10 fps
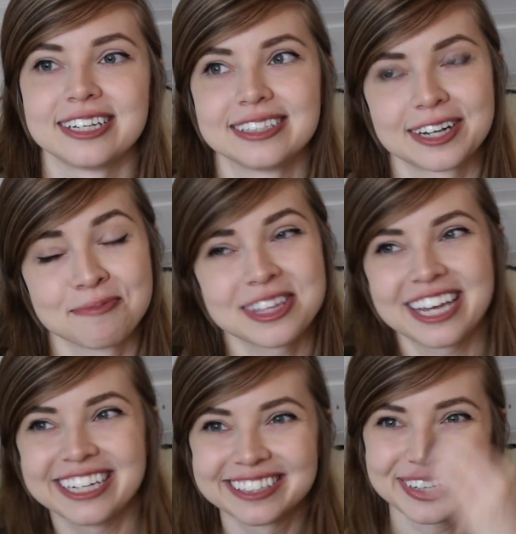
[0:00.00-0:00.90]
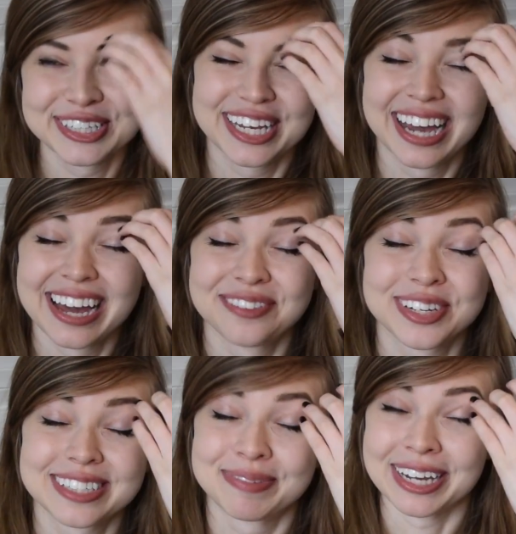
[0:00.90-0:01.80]
instead of midnight is because I kind of
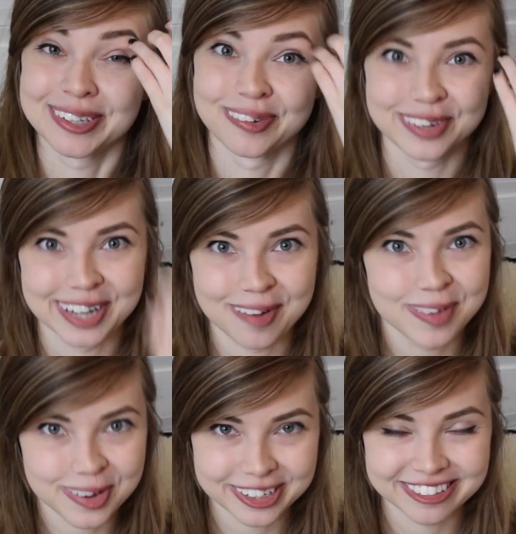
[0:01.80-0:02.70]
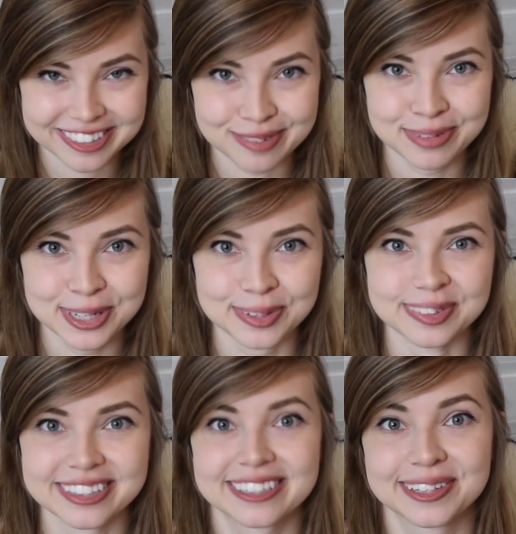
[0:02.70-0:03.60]
expect overtime tokens to be
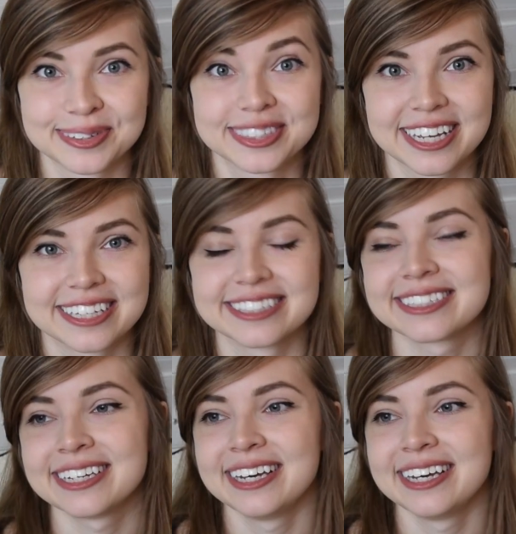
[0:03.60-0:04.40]
used those days,